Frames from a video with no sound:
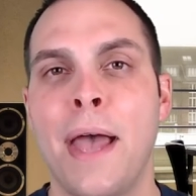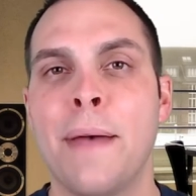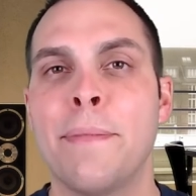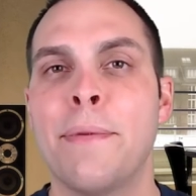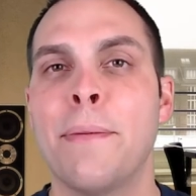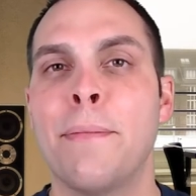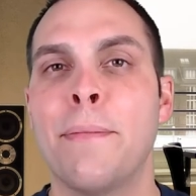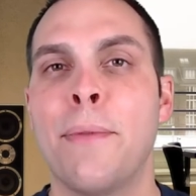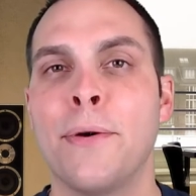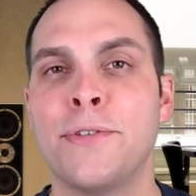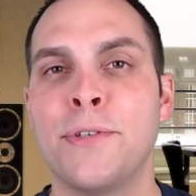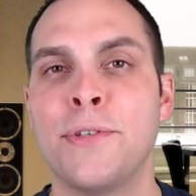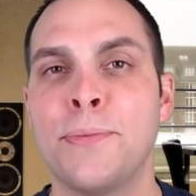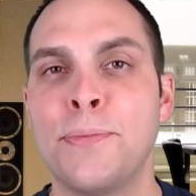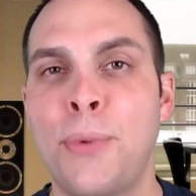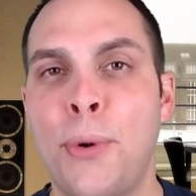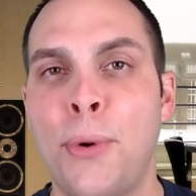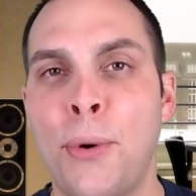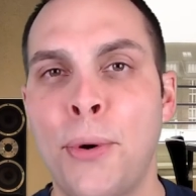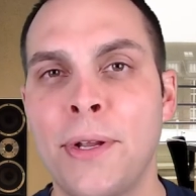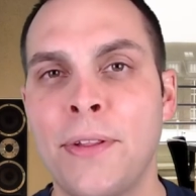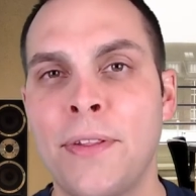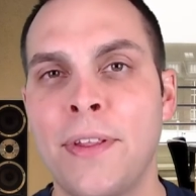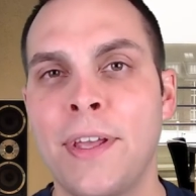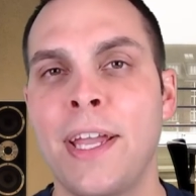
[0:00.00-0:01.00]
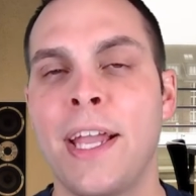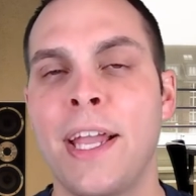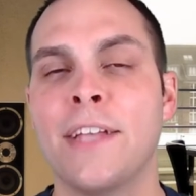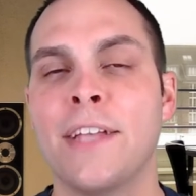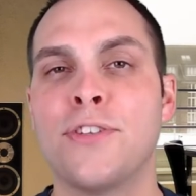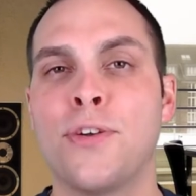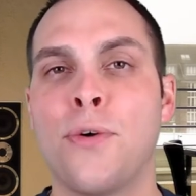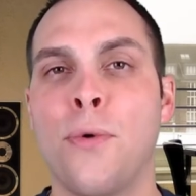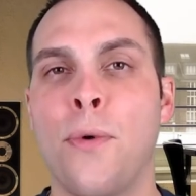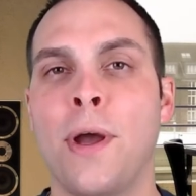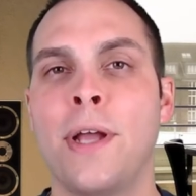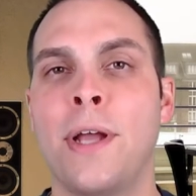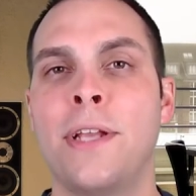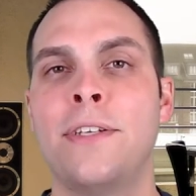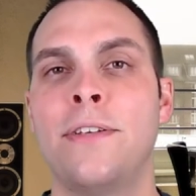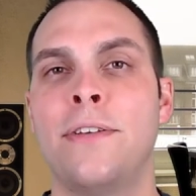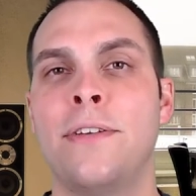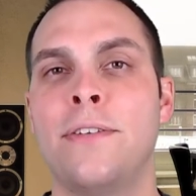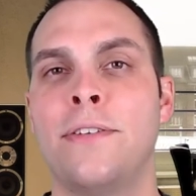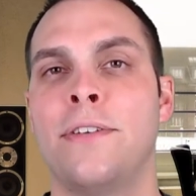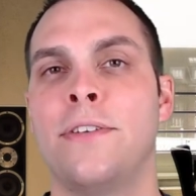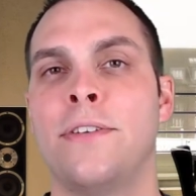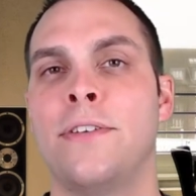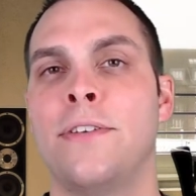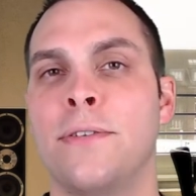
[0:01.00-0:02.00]
But most importantly, it's going
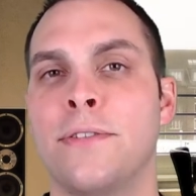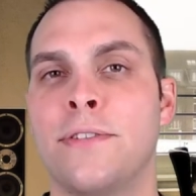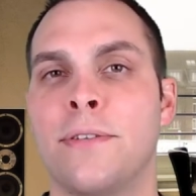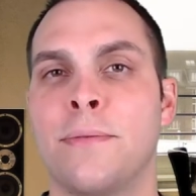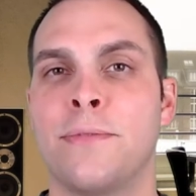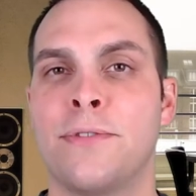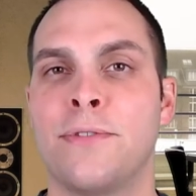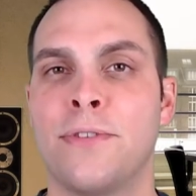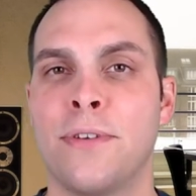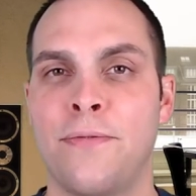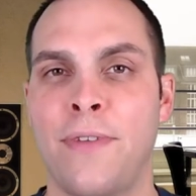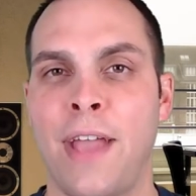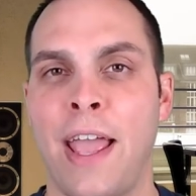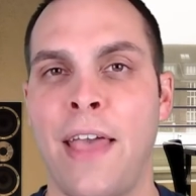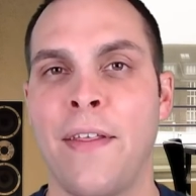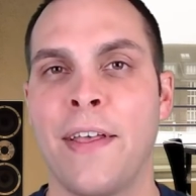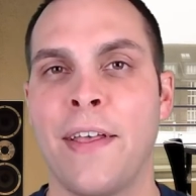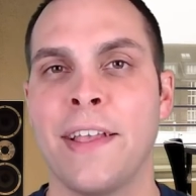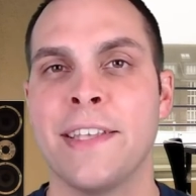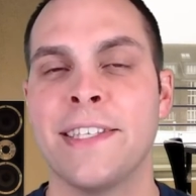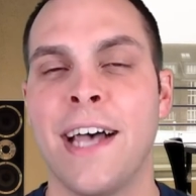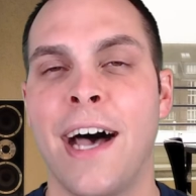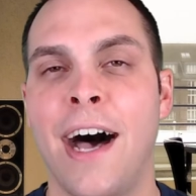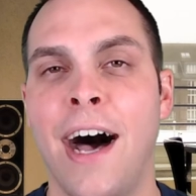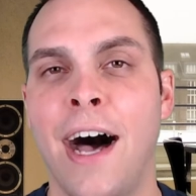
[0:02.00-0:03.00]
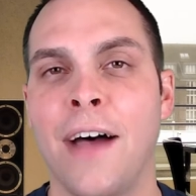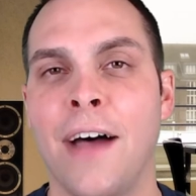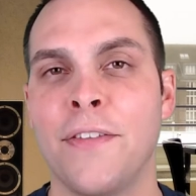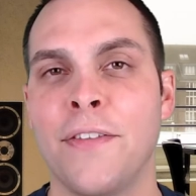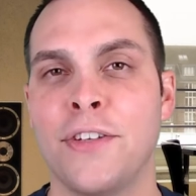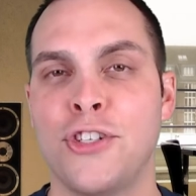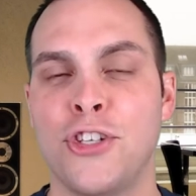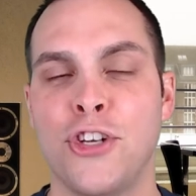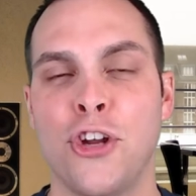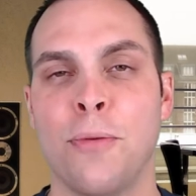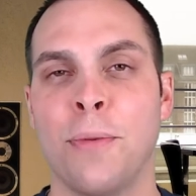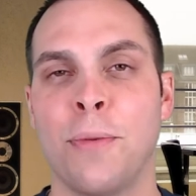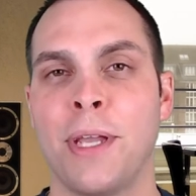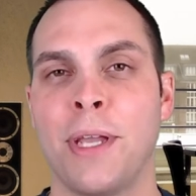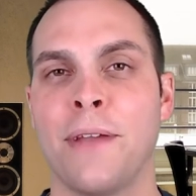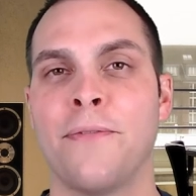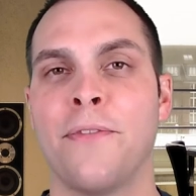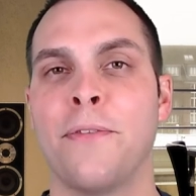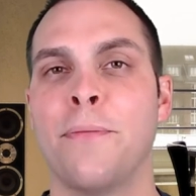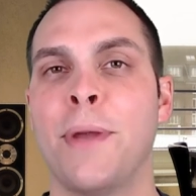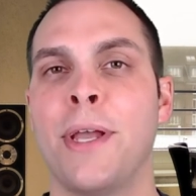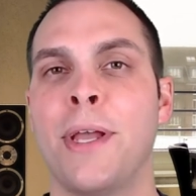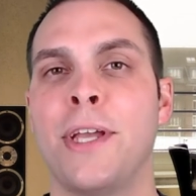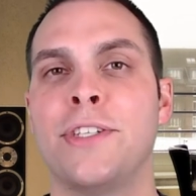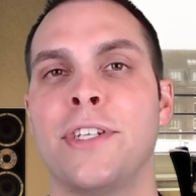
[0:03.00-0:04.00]
to do some surveillance on the genomic
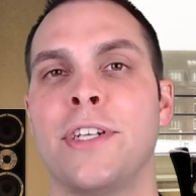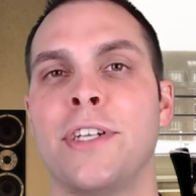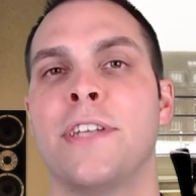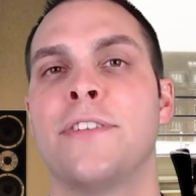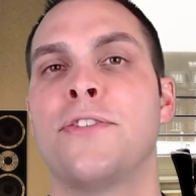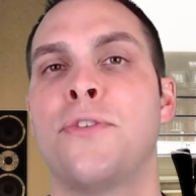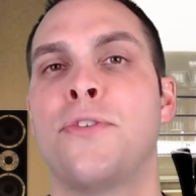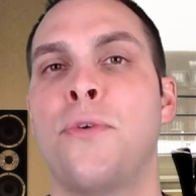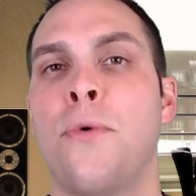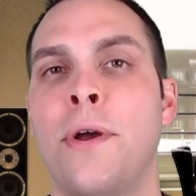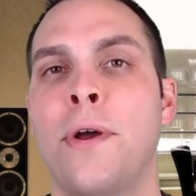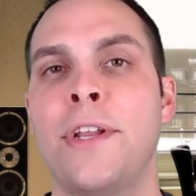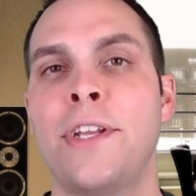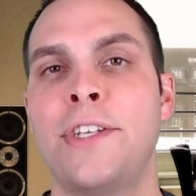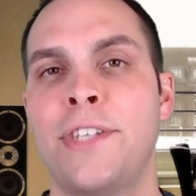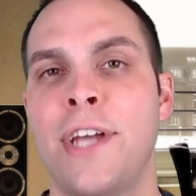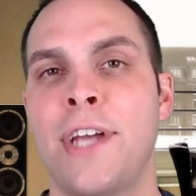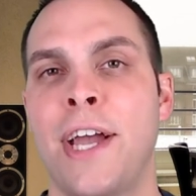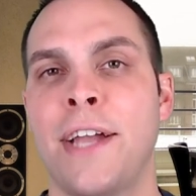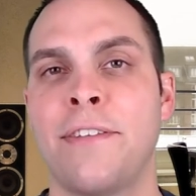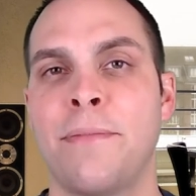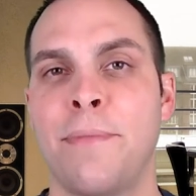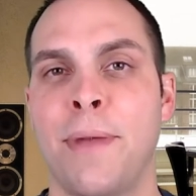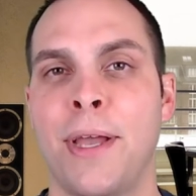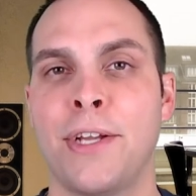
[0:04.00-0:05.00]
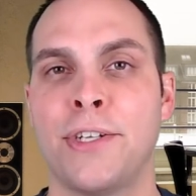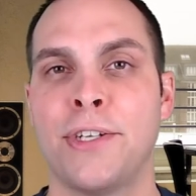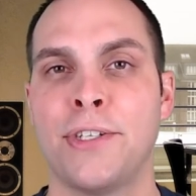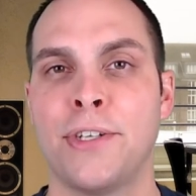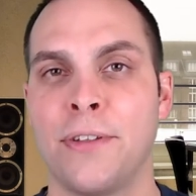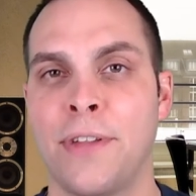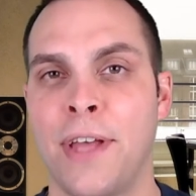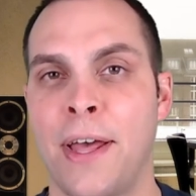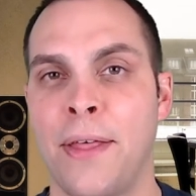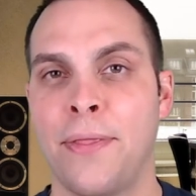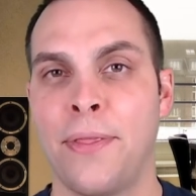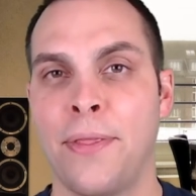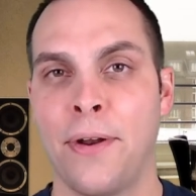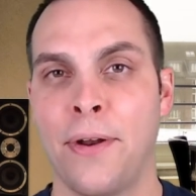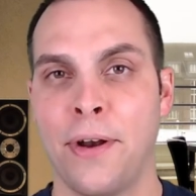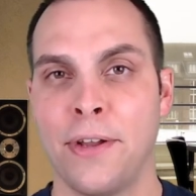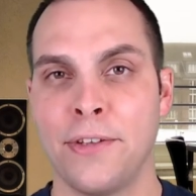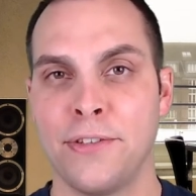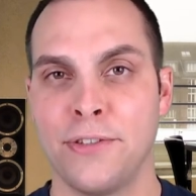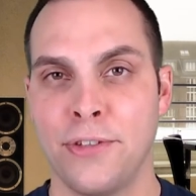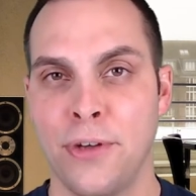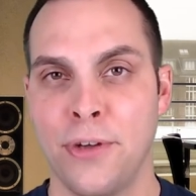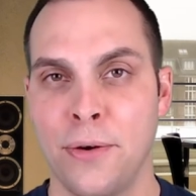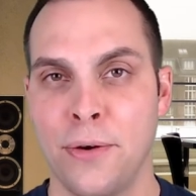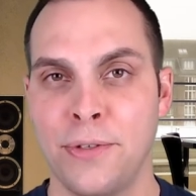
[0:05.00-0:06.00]
information. It's going to check to make sure that there
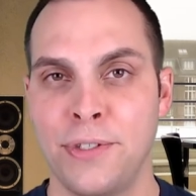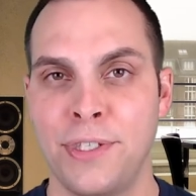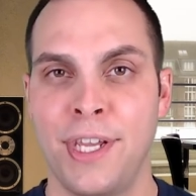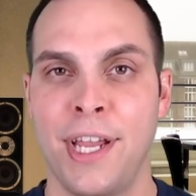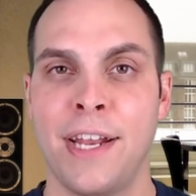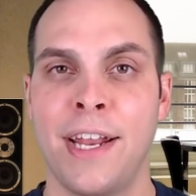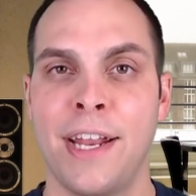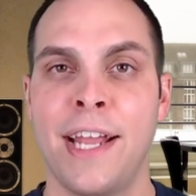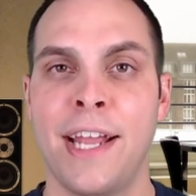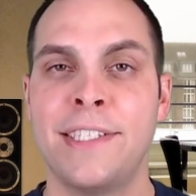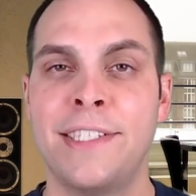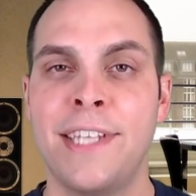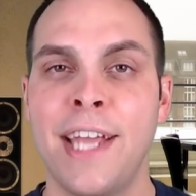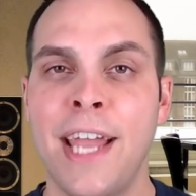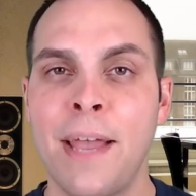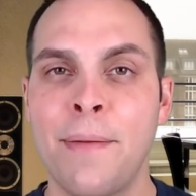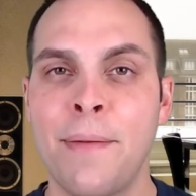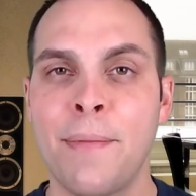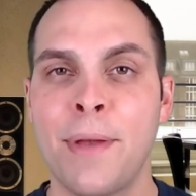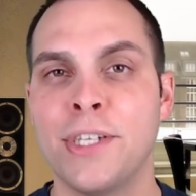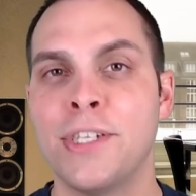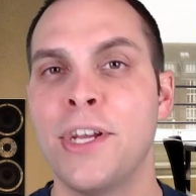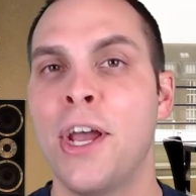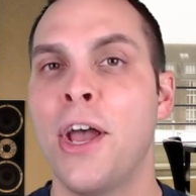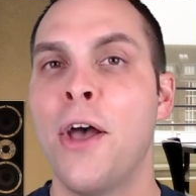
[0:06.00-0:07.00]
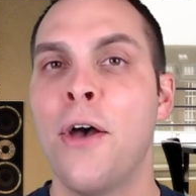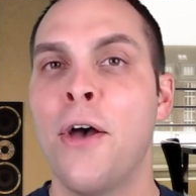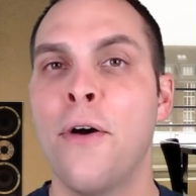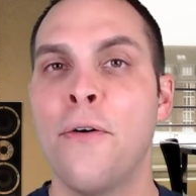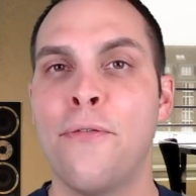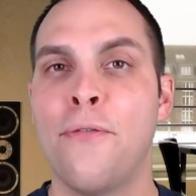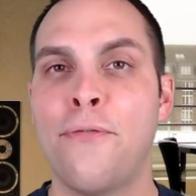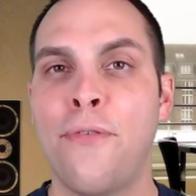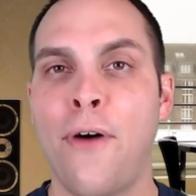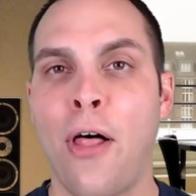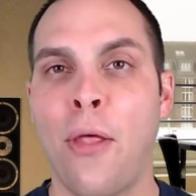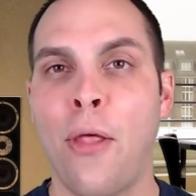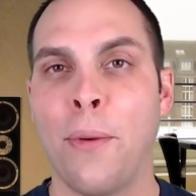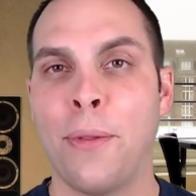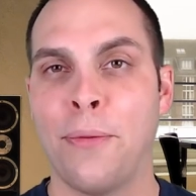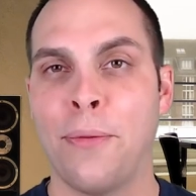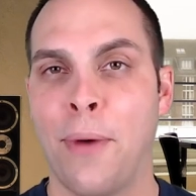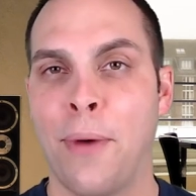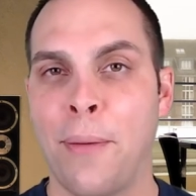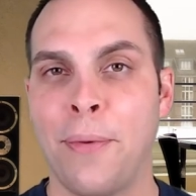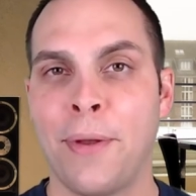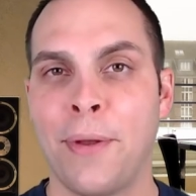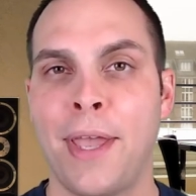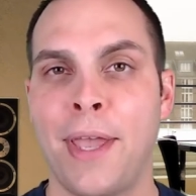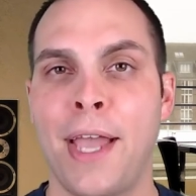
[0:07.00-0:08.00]
is no DNA damage following the
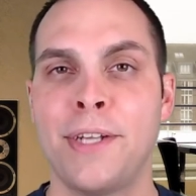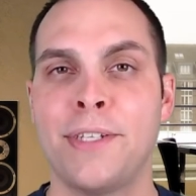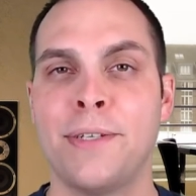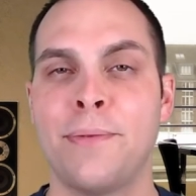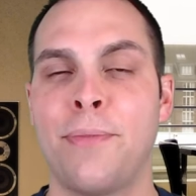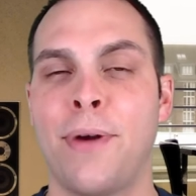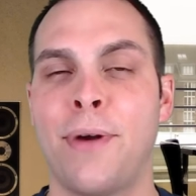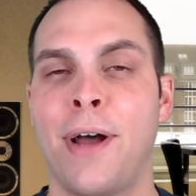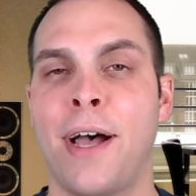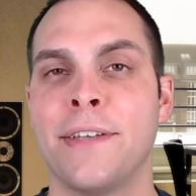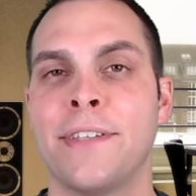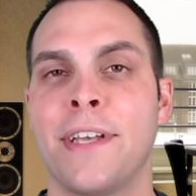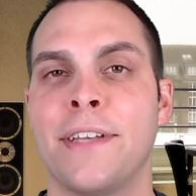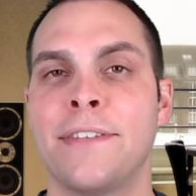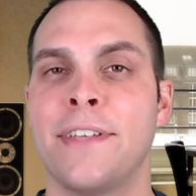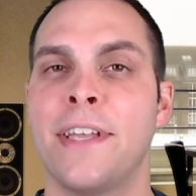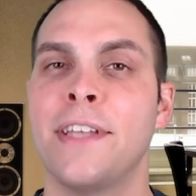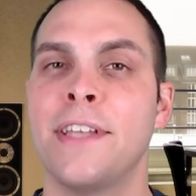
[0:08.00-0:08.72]
replication process.